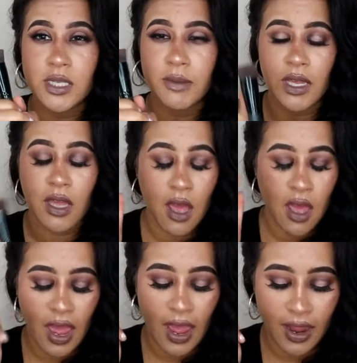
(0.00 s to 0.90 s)
to me,
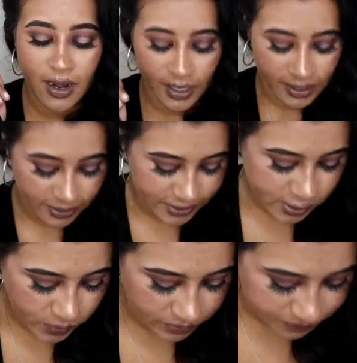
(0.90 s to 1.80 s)
and I got
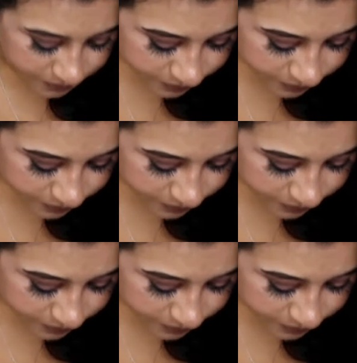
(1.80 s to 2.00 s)
this one.